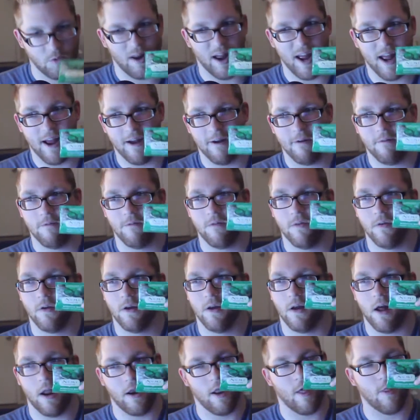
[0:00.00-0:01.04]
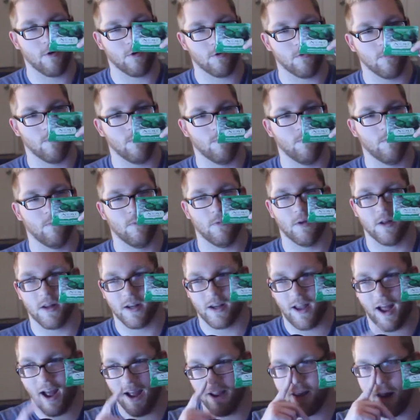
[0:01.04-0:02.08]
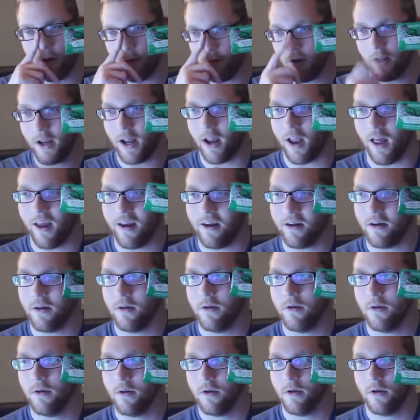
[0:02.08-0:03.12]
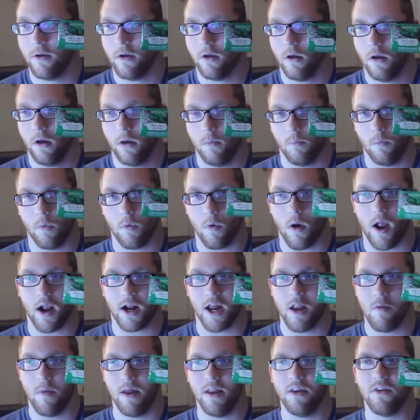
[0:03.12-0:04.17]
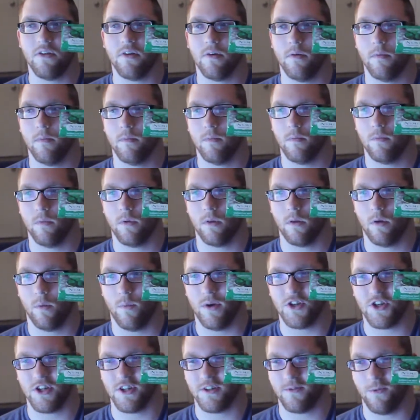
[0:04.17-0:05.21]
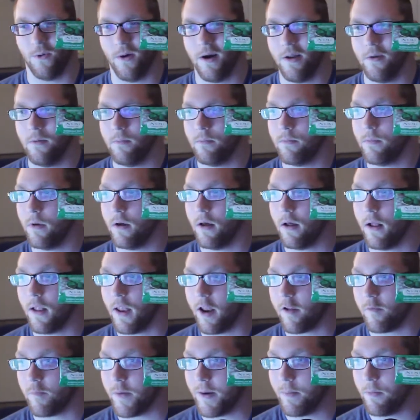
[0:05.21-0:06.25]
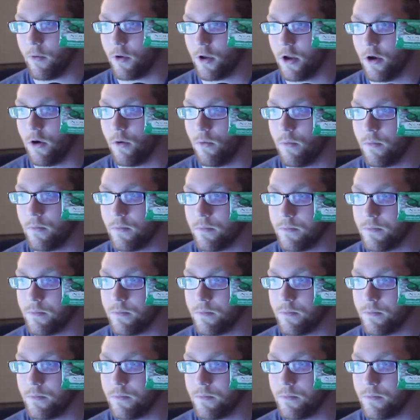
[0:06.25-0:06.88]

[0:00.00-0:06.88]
we have another kind I really like, Moroccan mint, which is one a lot of people know.